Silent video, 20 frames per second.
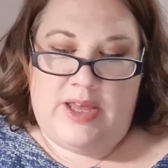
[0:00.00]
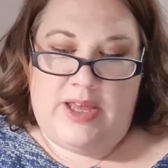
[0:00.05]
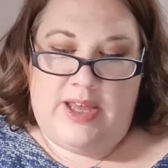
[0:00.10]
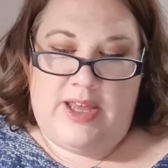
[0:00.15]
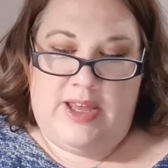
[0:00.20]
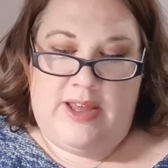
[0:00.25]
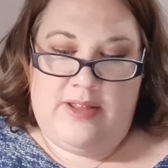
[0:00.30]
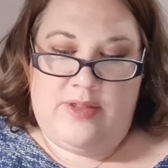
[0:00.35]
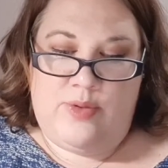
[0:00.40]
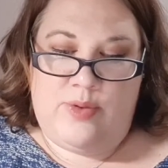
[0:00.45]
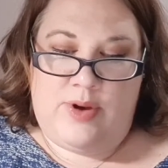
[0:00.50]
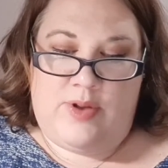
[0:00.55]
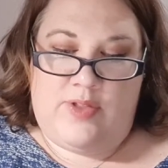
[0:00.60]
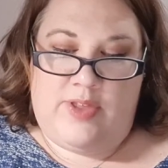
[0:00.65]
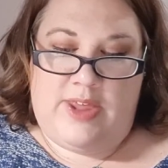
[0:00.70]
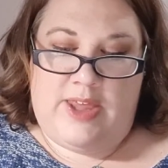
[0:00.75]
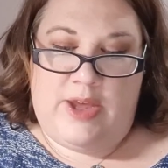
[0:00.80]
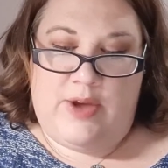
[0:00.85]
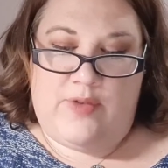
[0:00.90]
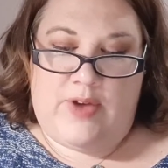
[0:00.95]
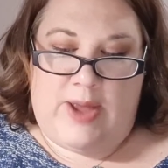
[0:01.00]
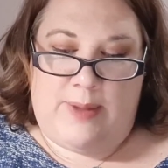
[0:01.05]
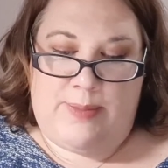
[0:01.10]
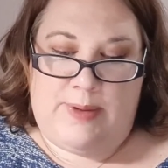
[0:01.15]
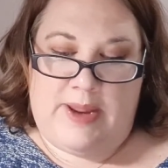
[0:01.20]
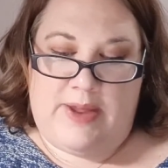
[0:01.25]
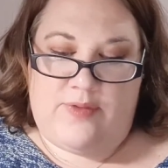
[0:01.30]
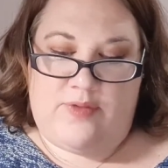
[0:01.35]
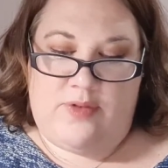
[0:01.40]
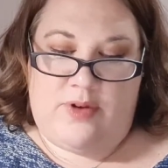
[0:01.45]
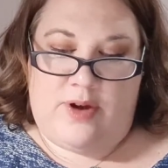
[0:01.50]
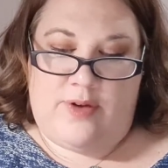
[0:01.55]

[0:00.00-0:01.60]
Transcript: Here's to another year of happily ever